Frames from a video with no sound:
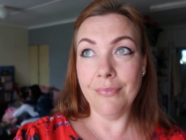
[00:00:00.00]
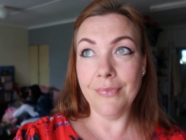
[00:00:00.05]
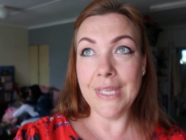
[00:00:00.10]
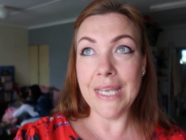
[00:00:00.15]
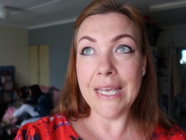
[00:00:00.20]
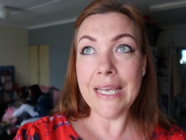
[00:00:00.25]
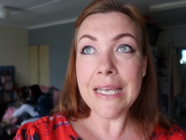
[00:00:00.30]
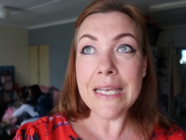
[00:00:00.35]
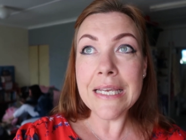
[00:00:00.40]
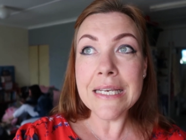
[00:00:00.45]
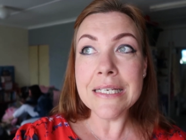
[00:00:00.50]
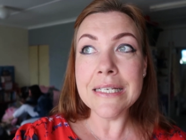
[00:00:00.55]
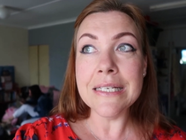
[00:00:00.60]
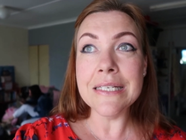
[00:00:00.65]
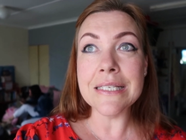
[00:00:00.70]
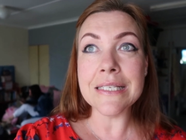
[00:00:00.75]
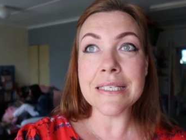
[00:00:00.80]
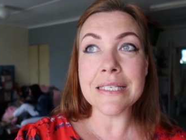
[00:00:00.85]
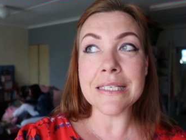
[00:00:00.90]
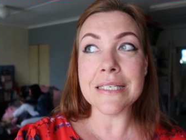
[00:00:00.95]
there
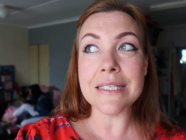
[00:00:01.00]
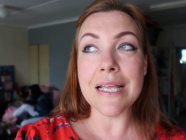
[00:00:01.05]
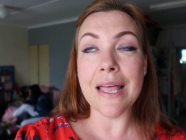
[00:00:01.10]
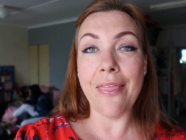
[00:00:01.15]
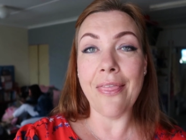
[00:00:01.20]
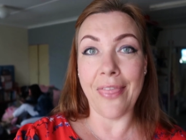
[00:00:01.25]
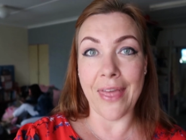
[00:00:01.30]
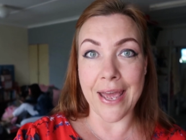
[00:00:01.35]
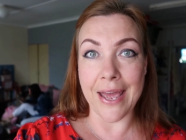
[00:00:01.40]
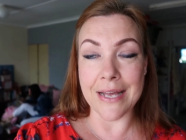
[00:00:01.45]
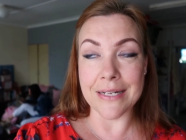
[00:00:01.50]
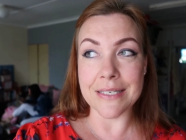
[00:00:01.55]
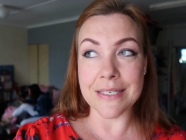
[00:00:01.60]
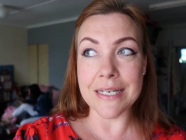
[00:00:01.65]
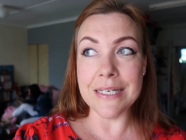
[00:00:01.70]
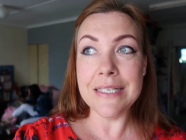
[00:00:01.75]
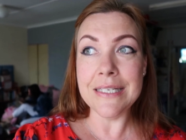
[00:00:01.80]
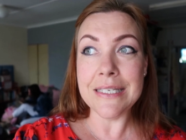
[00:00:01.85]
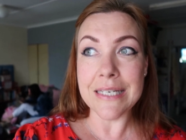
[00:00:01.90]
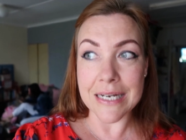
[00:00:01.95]
is that
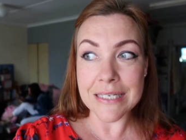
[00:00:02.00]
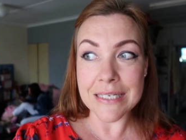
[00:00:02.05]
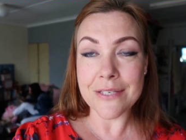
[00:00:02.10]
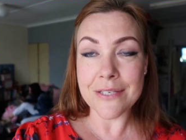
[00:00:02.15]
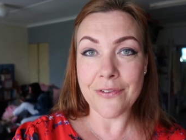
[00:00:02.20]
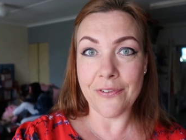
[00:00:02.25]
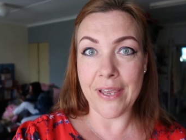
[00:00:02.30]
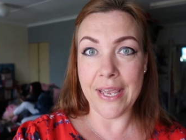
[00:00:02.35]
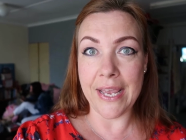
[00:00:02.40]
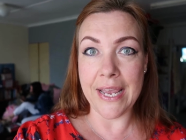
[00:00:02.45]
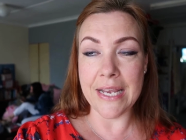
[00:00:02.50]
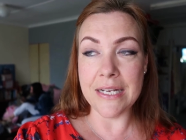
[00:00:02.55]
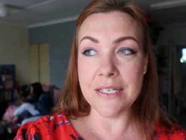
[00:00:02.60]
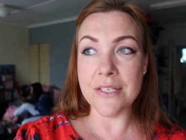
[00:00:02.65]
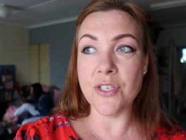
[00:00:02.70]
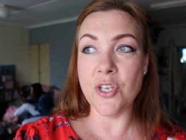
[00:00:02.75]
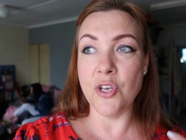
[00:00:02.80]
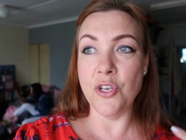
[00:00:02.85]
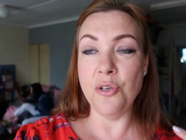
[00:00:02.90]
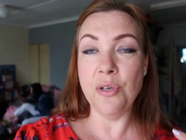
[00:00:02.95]
it does fade
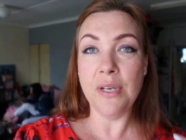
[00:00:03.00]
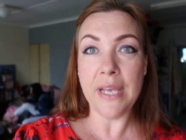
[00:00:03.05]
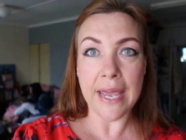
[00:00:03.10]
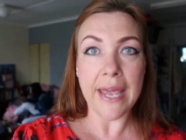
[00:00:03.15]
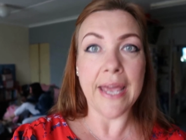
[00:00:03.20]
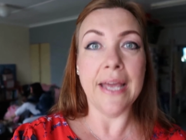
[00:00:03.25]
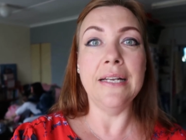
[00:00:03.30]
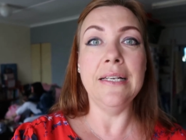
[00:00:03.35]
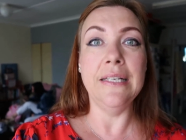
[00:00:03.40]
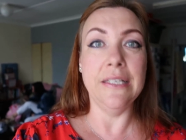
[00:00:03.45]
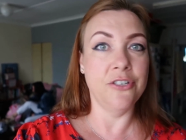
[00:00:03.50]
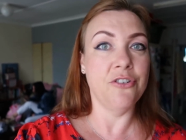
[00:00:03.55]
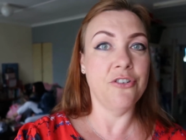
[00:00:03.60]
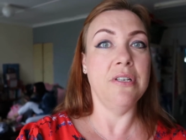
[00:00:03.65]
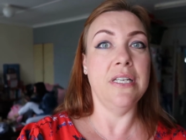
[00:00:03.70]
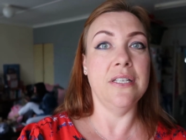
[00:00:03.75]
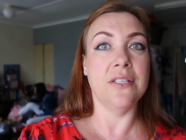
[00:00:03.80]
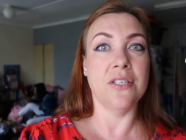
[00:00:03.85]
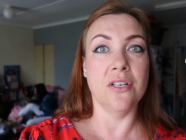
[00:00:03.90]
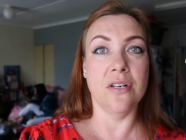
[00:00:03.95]
so you can
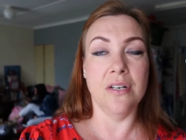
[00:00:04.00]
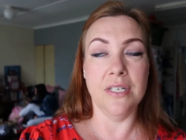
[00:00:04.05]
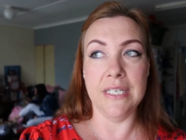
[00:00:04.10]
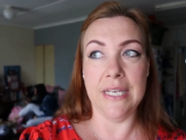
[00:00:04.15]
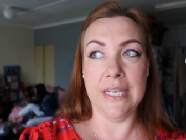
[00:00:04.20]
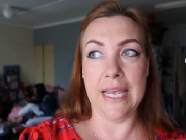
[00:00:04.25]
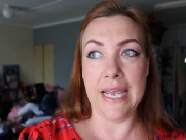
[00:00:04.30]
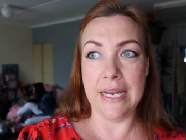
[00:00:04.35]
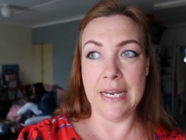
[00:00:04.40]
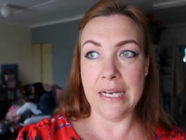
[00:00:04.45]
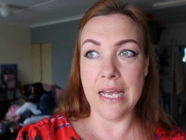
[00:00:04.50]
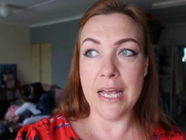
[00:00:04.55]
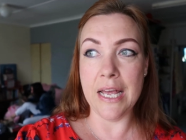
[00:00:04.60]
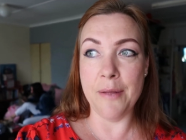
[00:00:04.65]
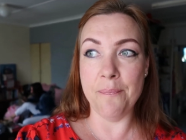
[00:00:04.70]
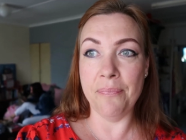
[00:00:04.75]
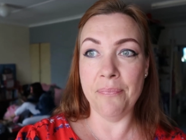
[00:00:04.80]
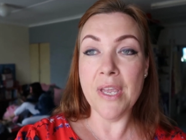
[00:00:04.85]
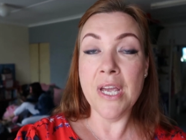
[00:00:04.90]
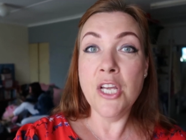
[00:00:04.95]
literally start again
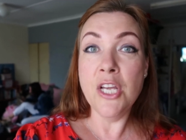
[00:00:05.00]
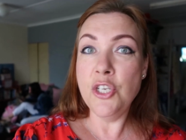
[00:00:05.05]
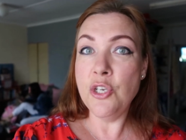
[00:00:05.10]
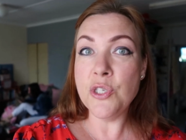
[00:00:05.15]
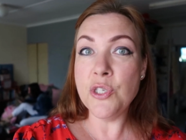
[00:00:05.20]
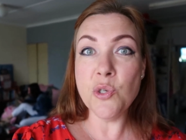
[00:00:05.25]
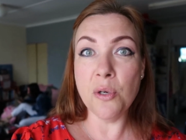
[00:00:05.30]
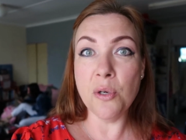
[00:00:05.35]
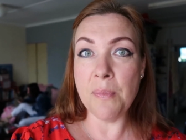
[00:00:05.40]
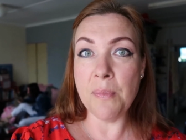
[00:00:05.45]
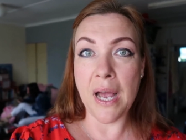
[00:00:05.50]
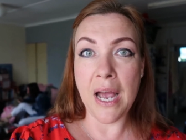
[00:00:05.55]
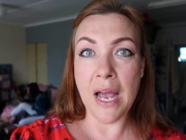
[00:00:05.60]
um, you saw what